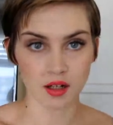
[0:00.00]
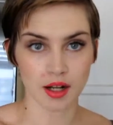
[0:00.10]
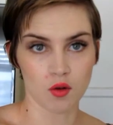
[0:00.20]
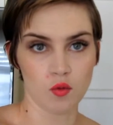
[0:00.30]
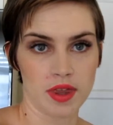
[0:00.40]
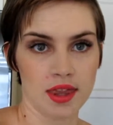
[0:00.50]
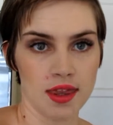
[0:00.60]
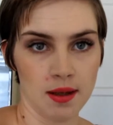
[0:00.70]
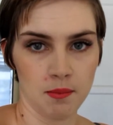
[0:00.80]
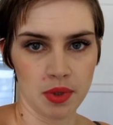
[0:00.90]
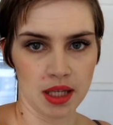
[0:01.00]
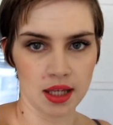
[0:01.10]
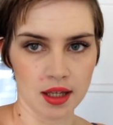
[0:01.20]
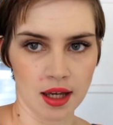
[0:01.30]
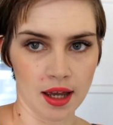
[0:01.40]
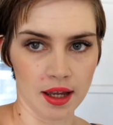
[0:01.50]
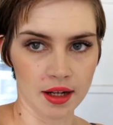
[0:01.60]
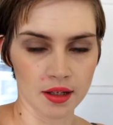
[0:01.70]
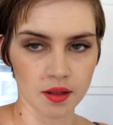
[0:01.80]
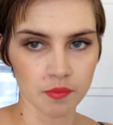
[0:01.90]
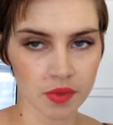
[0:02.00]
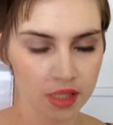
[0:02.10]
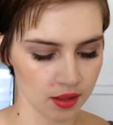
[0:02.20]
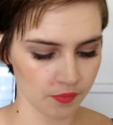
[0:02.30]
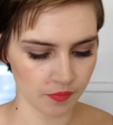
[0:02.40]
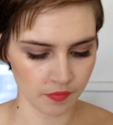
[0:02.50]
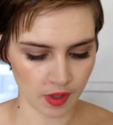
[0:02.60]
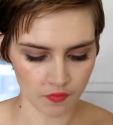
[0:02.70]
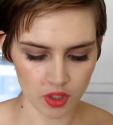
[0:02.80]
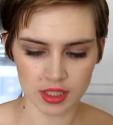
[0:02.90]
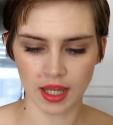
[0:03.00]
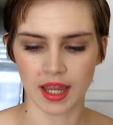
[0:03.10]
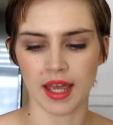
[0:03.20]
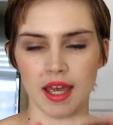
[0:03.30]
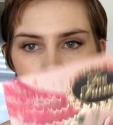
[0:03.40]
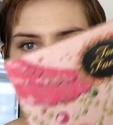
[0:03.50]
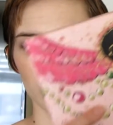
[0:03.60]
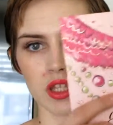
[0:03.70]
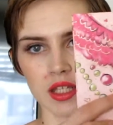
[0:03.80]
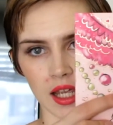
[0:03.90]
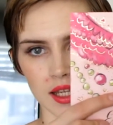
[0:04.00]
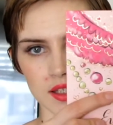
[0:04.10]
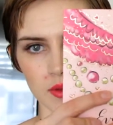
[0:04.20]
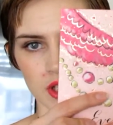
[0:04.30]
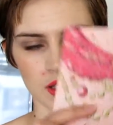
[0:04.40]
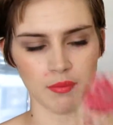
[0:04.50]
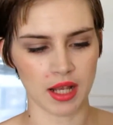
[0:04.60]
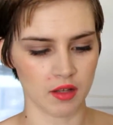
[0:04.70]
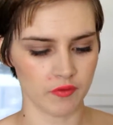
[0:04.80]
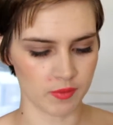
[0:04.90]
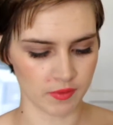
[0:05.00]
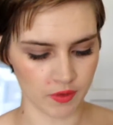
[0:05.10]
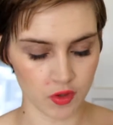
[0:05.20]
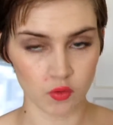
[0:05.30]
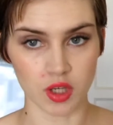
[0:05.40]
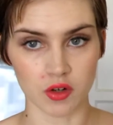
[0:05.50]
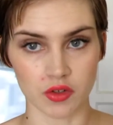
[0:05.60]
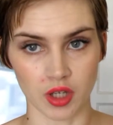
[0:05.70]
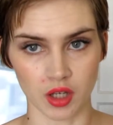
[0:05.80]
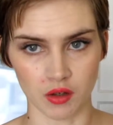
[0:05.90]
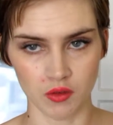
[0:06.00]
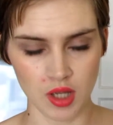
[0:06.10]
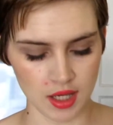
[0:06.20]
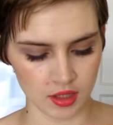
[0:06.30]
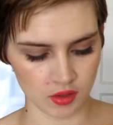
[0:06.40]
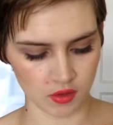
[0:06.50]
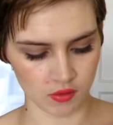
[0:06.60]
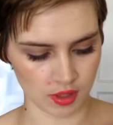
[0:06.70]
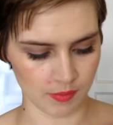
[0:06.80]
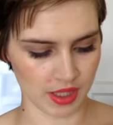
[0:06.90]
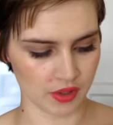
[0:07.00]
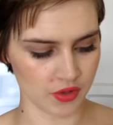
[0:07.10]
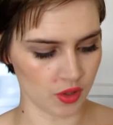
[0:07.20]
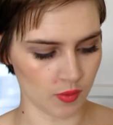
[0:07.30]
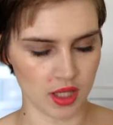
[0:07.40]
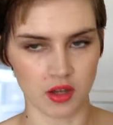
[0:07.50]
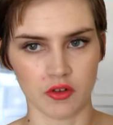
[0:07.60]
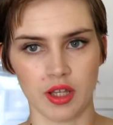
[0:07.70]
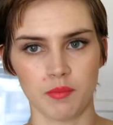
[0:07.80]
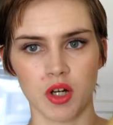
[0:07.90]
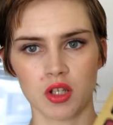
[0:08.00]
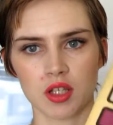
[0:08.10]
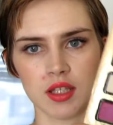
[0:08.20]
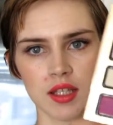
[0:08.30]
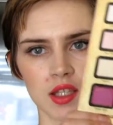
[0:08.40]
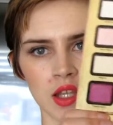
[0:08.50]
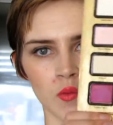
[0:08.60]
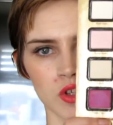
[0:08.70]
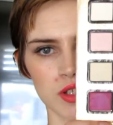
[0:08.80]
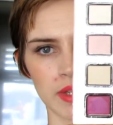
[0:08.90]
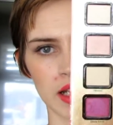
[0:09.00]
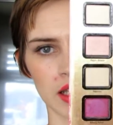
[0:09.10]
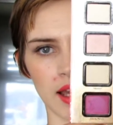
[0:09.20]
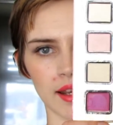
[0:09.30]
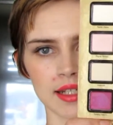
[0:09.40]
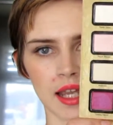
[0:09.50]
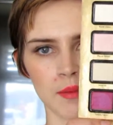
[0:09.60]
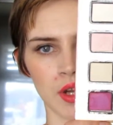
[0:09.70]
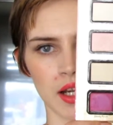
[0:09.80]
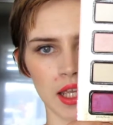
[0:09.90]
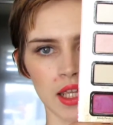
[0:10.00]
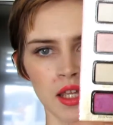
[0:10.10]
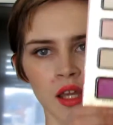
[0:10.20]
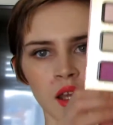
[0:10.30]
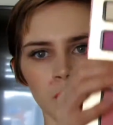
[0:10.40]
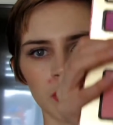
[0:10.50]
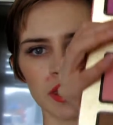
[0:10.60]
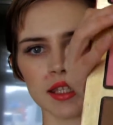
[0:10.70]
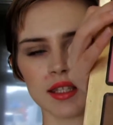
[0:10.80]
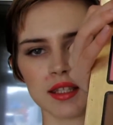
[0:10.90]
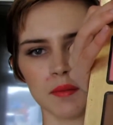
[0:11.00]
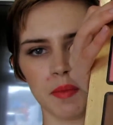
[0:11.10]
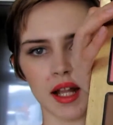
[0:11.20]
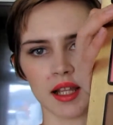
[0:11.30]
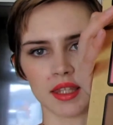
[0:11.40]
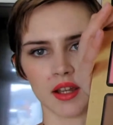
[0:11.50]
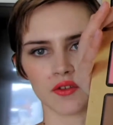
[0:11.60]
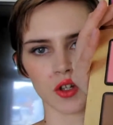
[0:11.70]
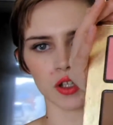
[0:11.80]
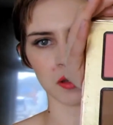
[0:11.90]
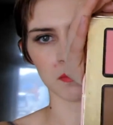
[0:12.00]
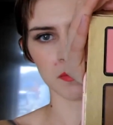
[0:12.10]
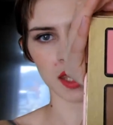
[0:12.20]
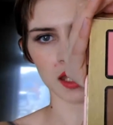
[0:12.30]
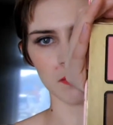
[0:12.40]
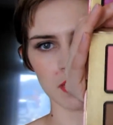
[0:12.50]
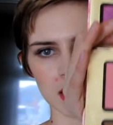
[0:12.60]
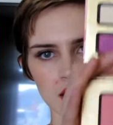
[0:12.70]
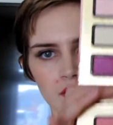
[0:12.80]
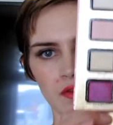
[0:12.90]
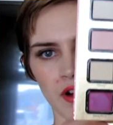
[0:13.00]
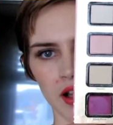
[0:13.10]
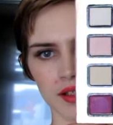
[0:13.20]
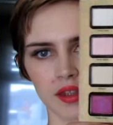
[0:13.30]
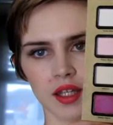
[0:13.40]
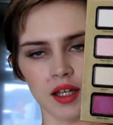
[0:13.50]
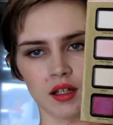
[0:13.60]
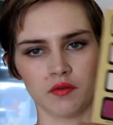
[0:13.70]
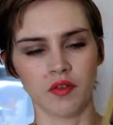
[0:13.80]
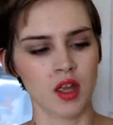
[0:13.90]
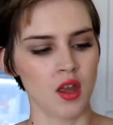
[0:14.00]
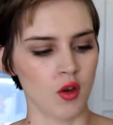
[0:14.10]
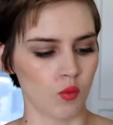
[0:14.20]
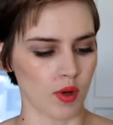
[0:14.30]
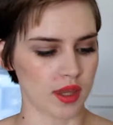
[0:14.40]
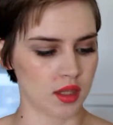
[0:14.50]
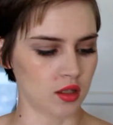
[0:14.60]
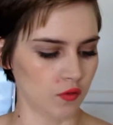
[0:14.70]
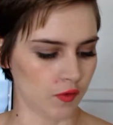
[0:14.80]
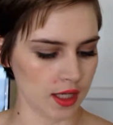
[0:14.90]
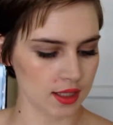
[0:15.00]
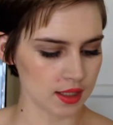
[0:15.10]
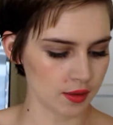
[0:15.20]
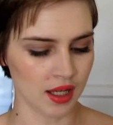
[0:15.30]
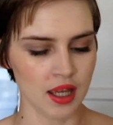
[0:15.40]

out with the big items. First, I have Everything Nice, which is a palette from a few years ago. So, I mean, there's no way you can really purchase this, so I won't spend a lot of time on it. But this is the palette that really made me fall in love with Too Faced.